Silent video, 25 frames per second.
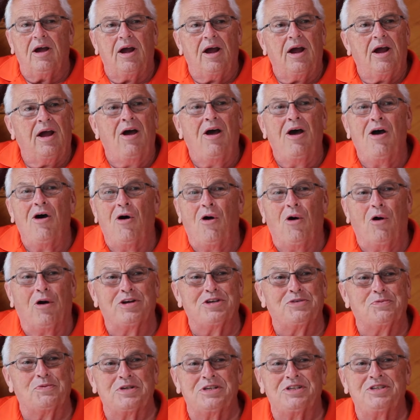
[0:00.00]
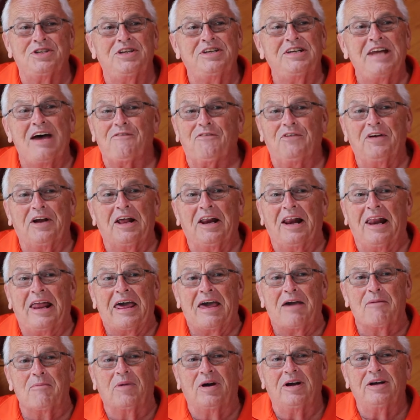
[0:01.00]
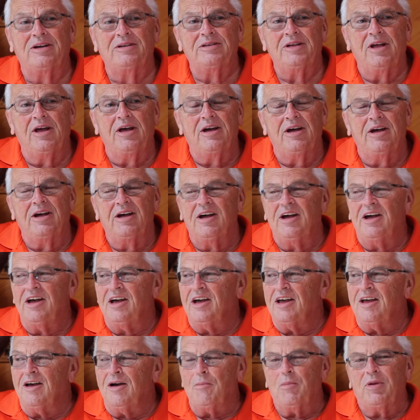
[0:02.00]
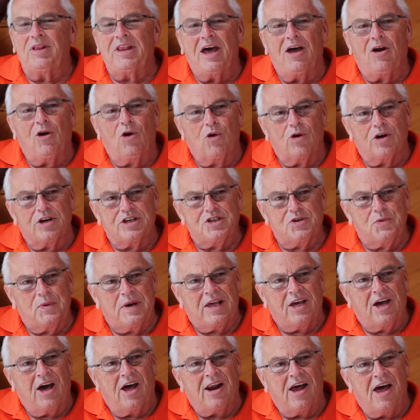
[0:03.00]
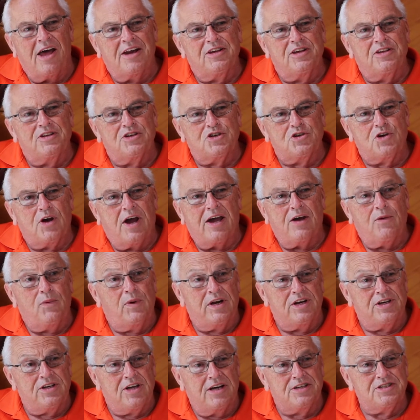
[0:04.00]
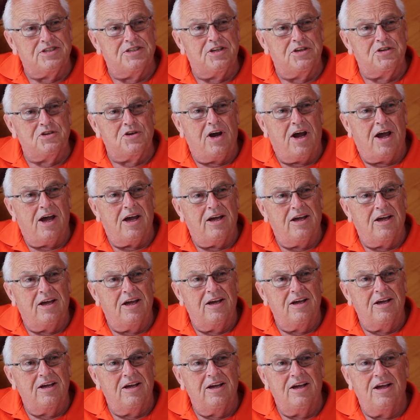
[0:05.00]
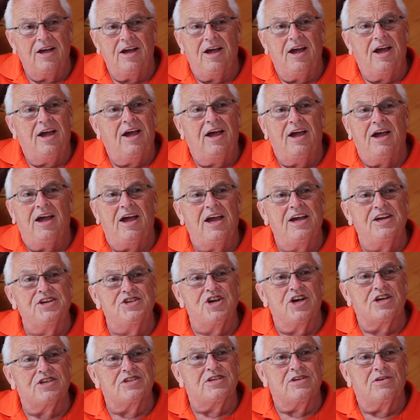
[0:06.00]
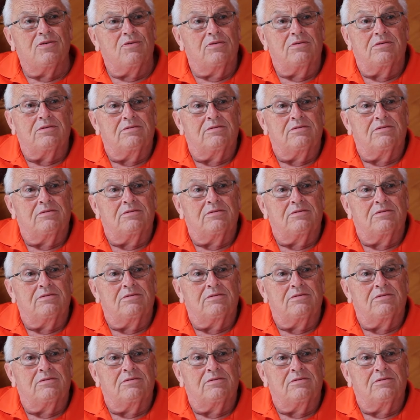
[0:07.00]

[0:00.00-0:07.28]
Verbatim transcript: The horse was definitely lame. But that horse, when he got onto the track, when he touched the track, he just